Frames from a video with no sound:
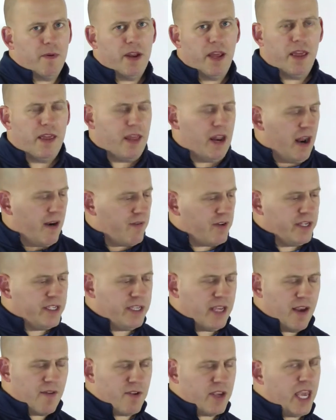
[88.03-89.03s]
and that
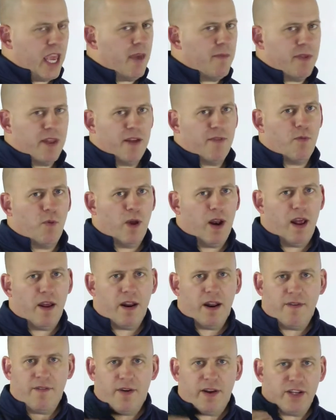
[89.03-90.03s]
every game that I went
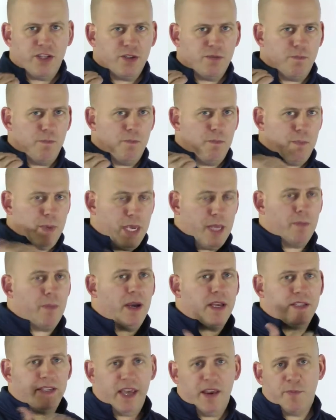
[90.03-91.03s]
out and I just beat
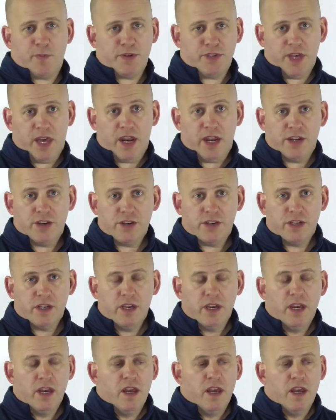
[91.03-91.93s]
my save percentage,